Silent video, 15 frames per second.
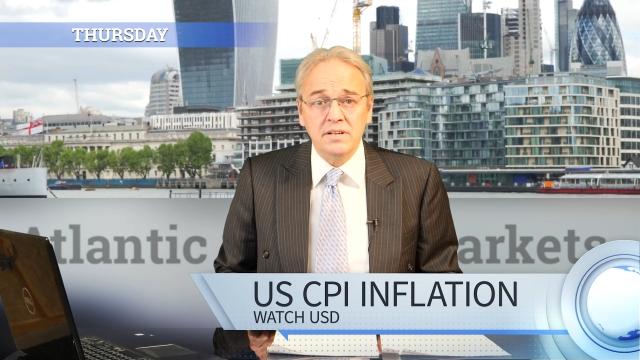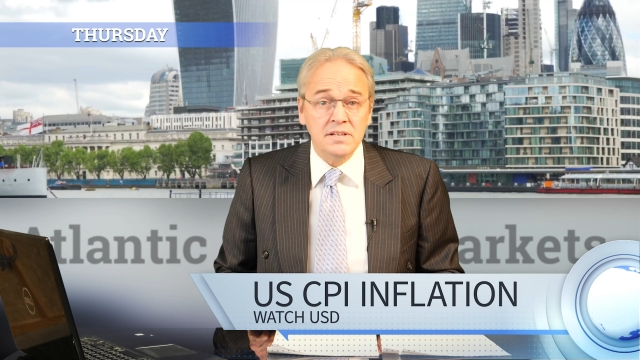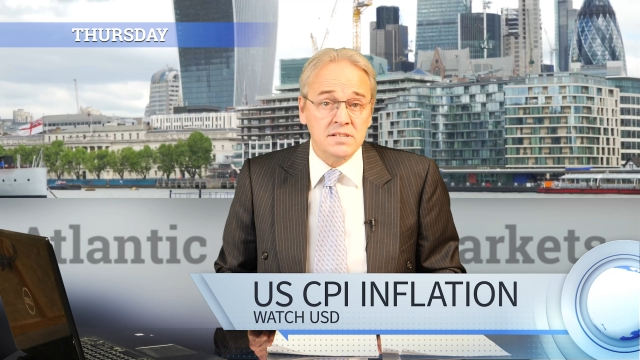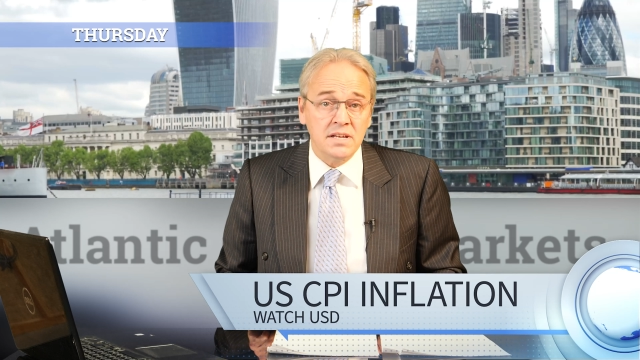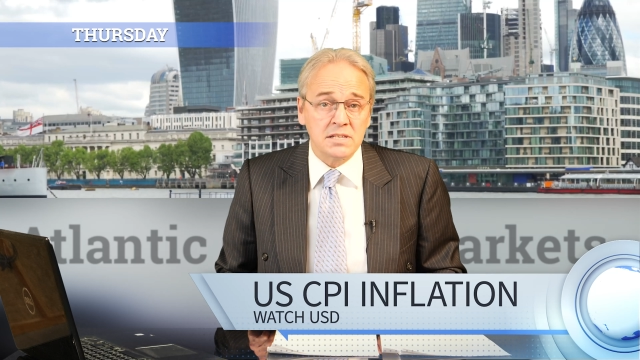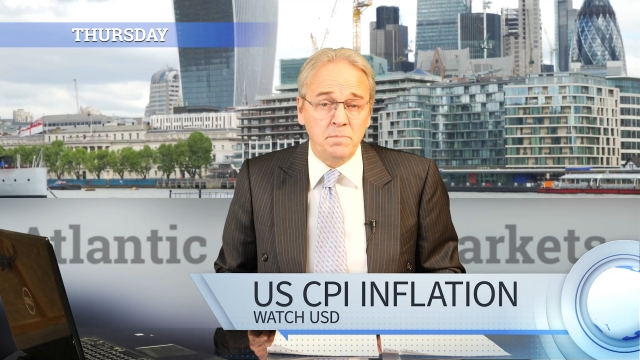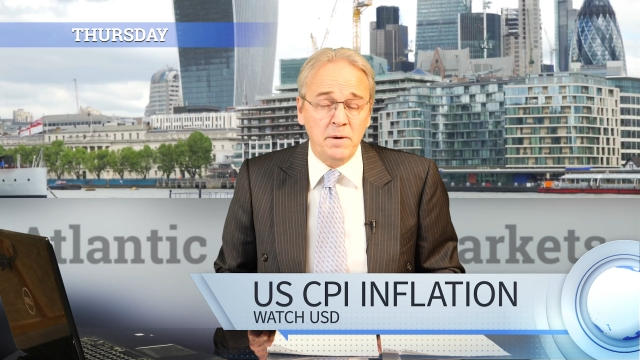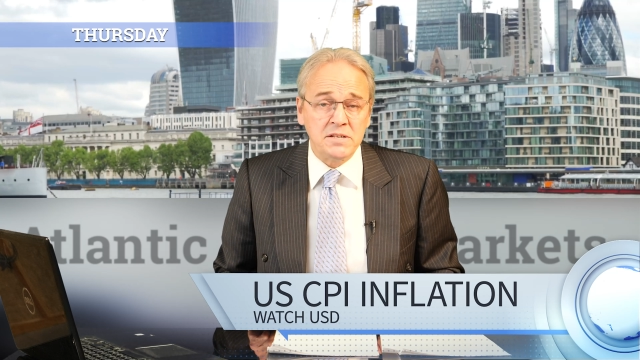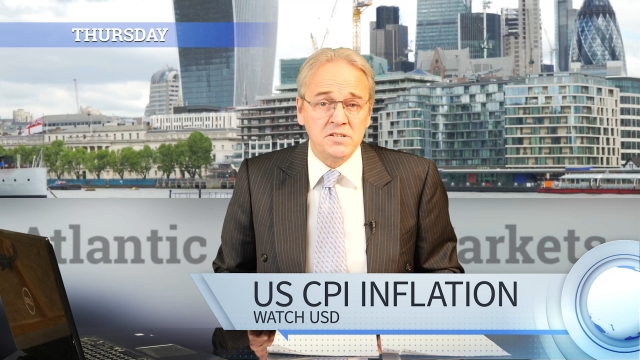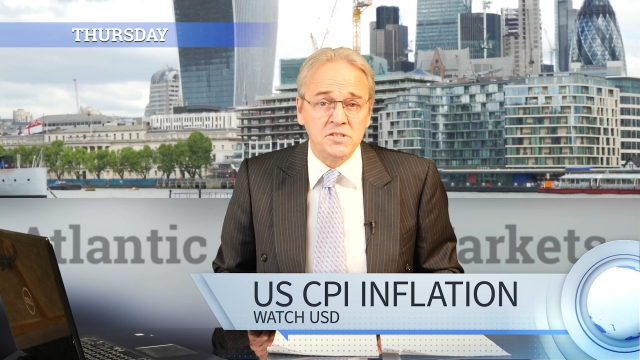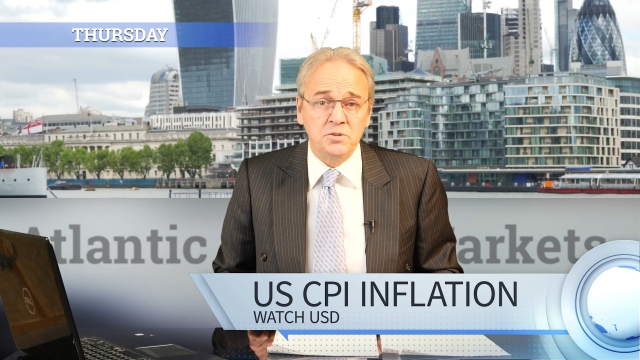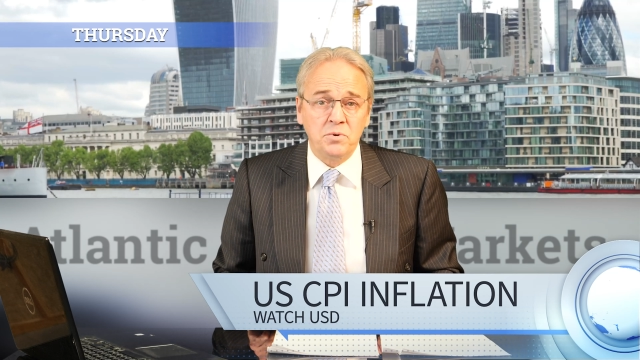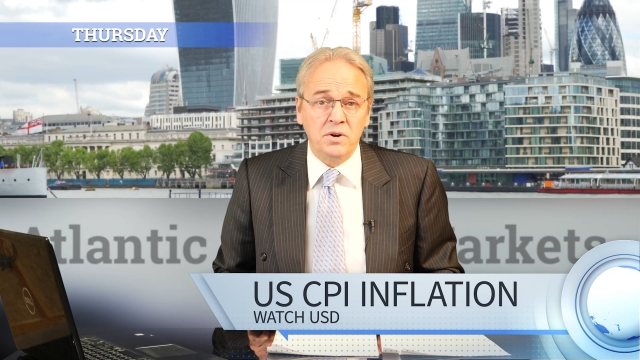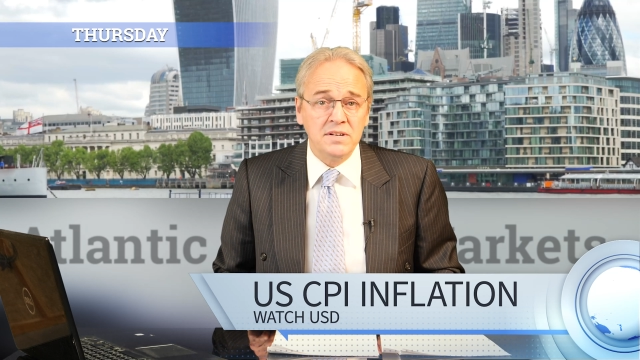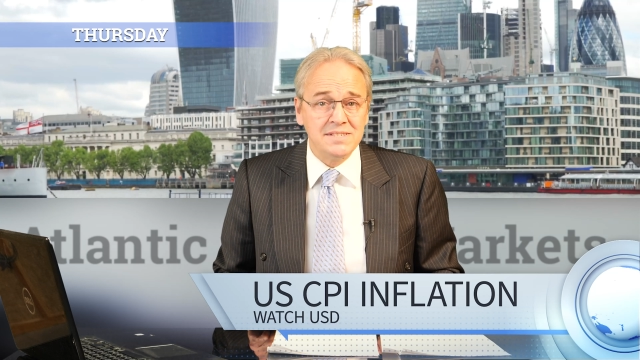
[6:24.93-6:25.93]
is expected
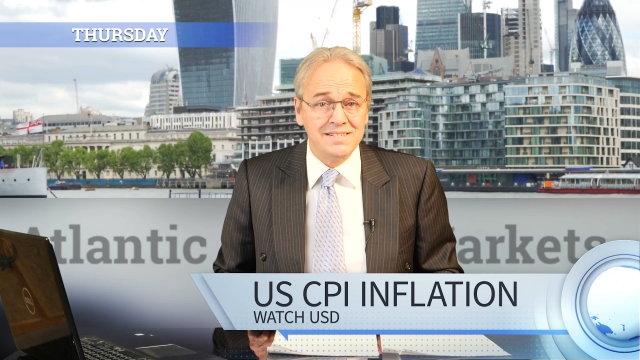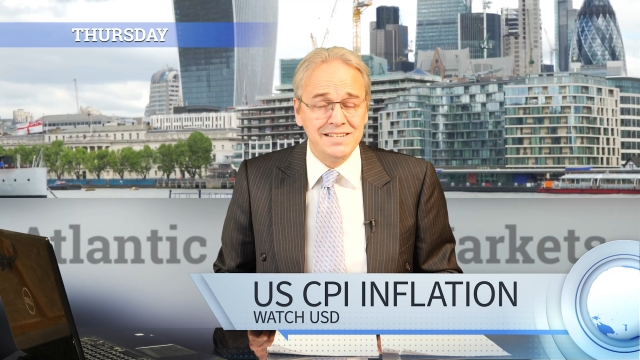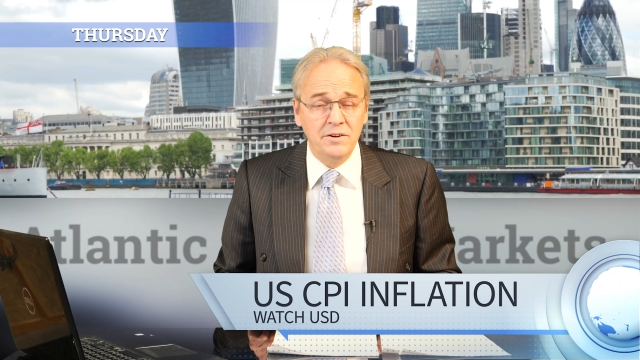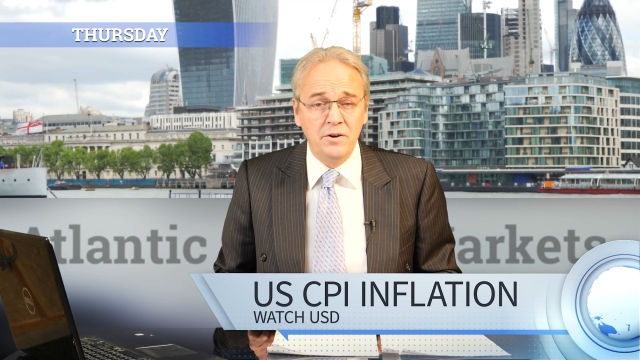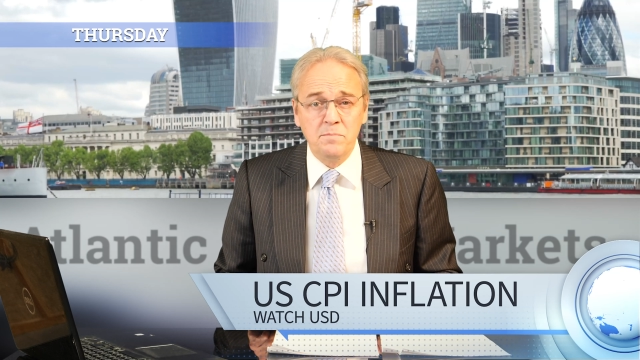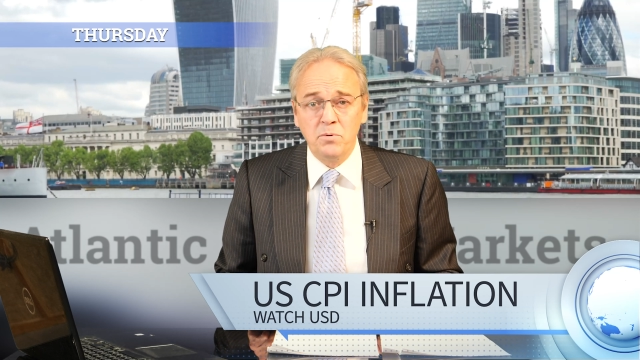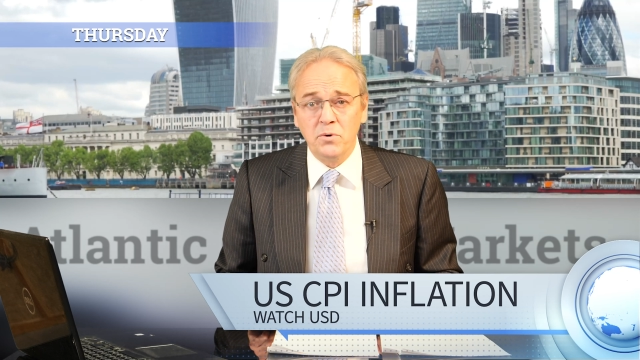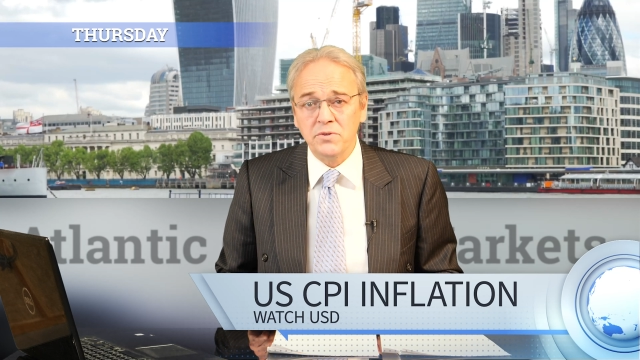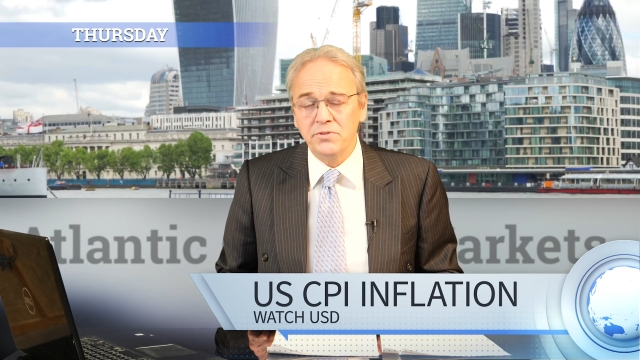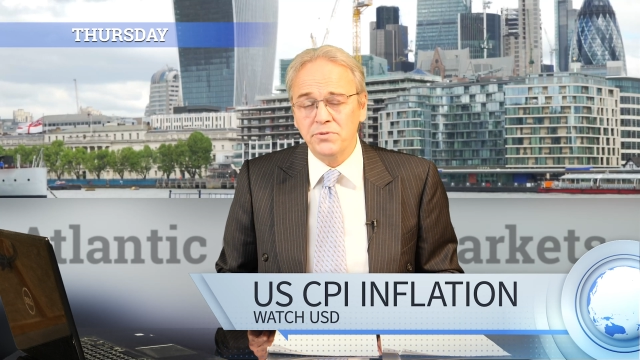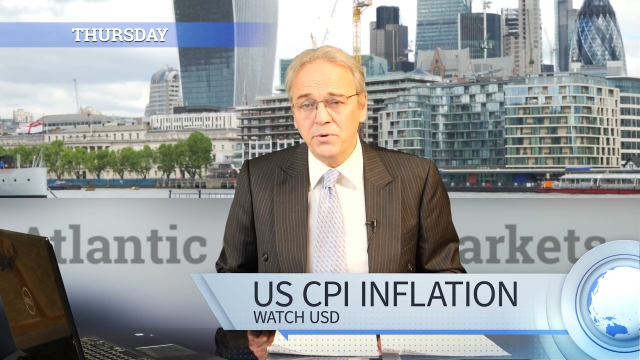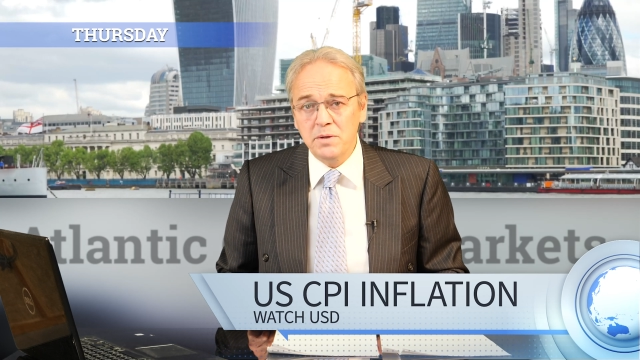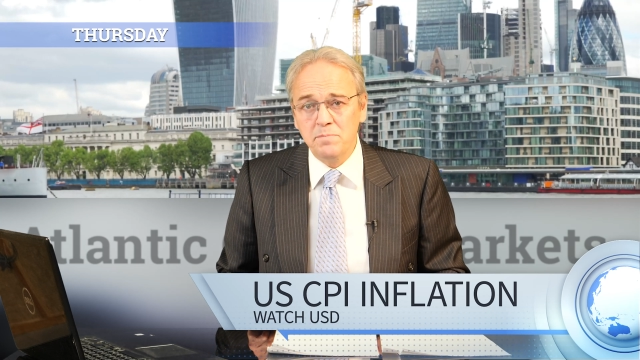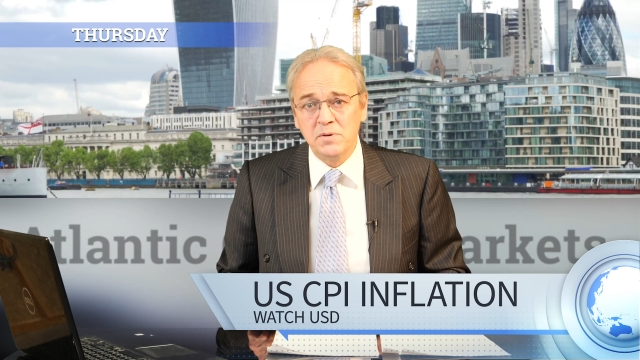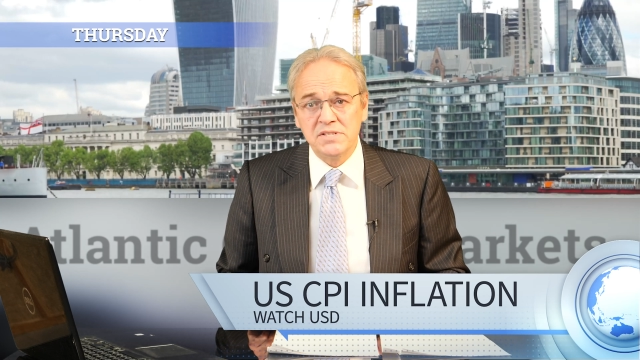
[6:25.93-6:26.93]
to rise
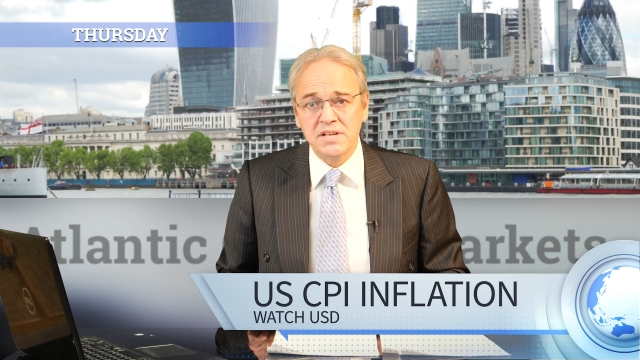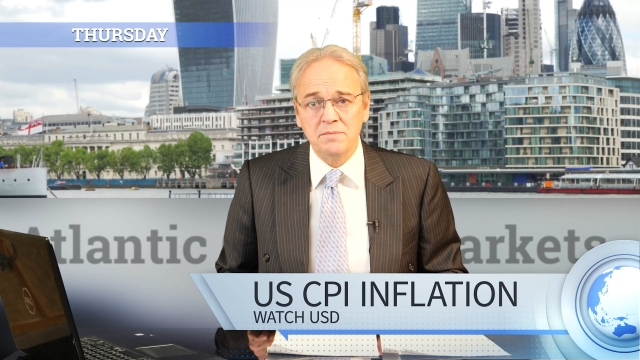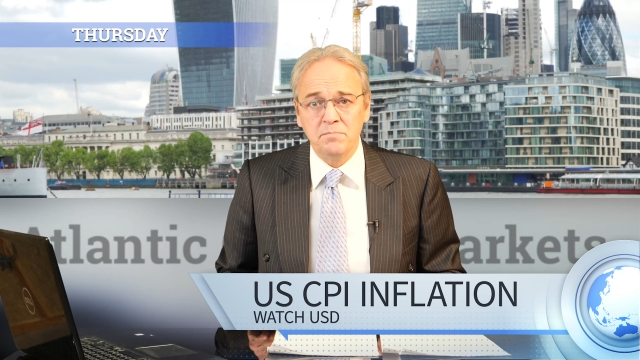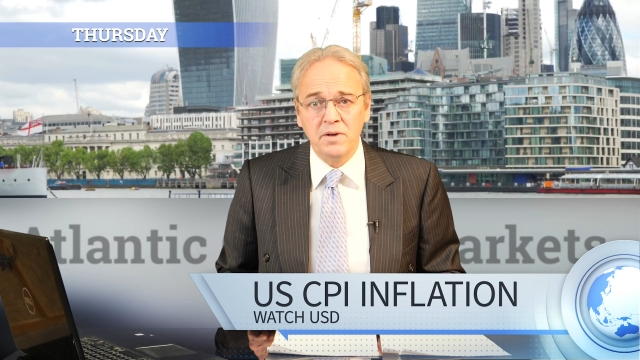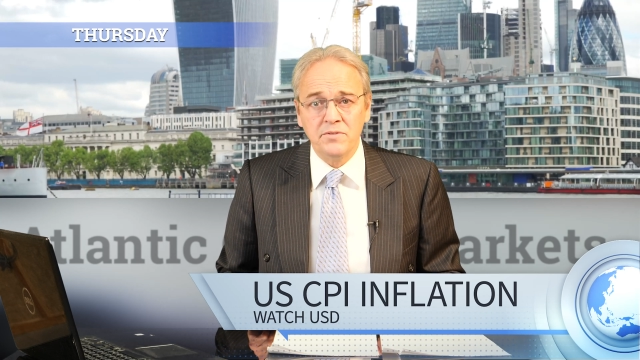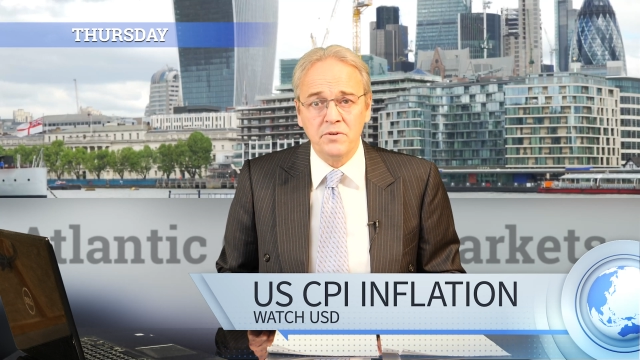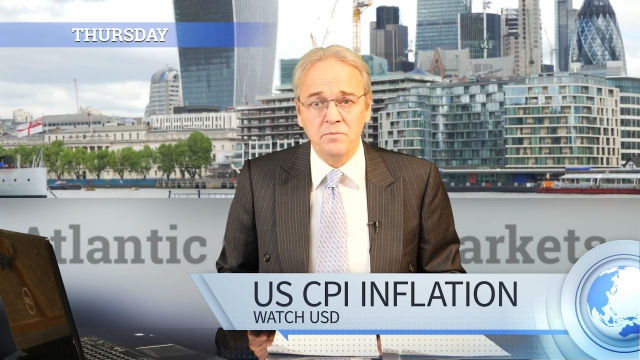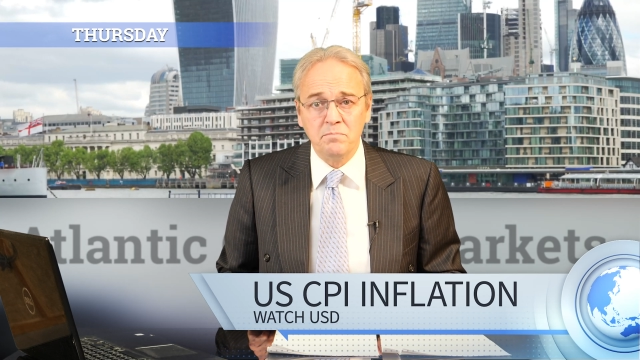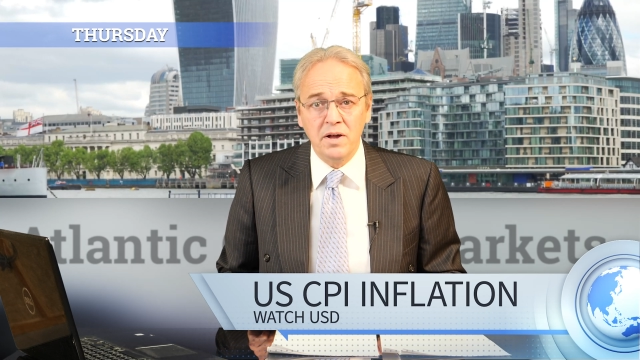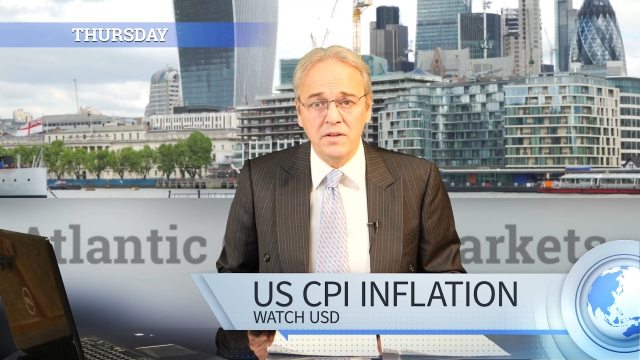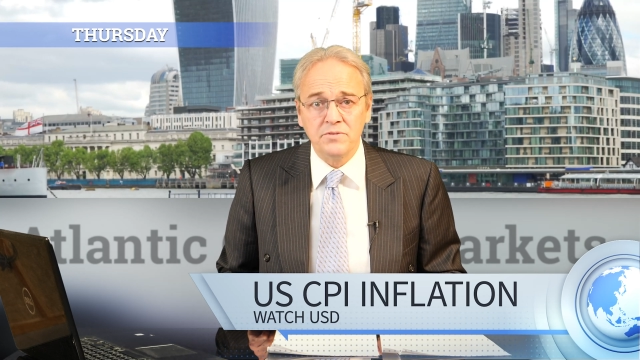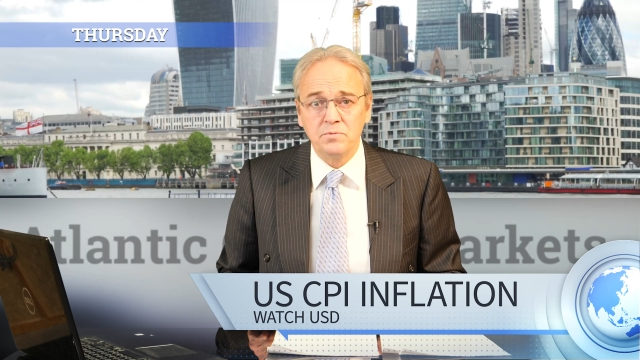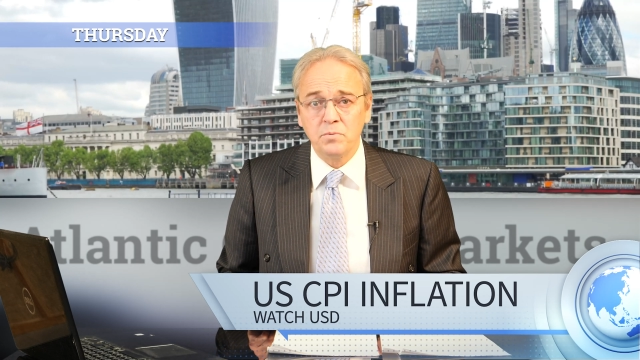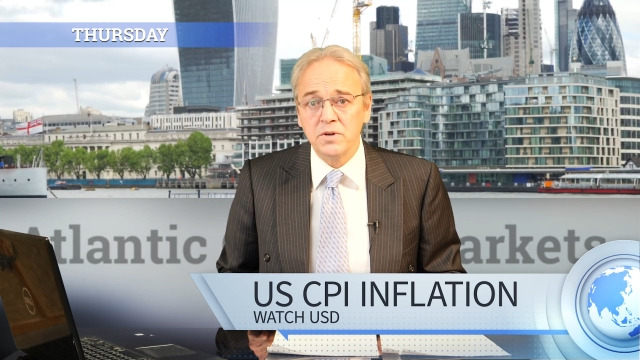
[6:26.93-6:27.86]
0.3% month-on-month,